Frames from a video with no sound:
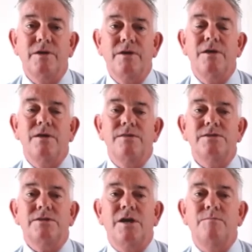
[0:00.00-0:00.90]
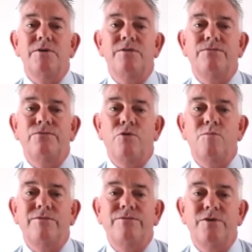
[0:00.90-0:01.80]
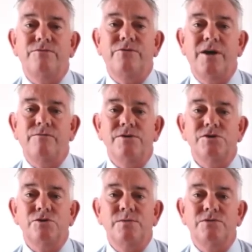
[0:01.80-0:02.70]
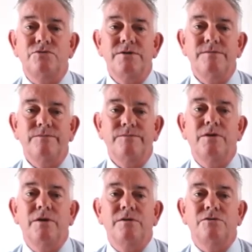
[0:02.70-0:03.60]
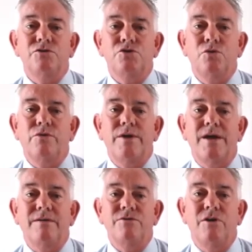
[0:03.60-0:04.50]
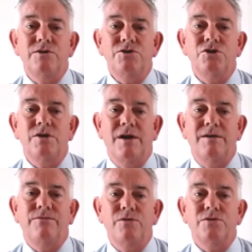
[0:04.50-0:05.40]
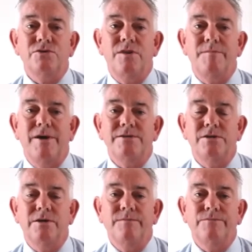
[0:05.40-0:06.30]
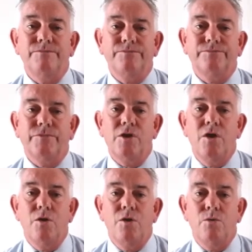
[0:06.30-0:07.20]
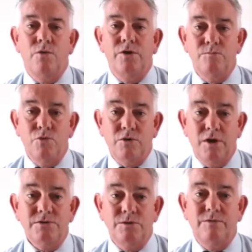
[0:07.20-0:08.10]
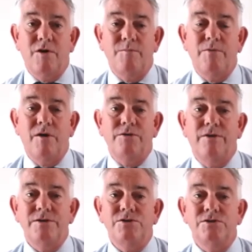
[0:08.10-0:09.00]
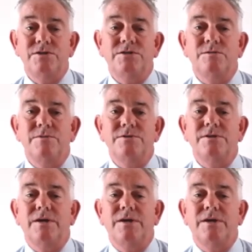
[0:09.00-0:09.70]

This can be in the form of further outreach to industry to ensure they have knowledge and focus on the matter. working more closely with our partner agencies to mitigate the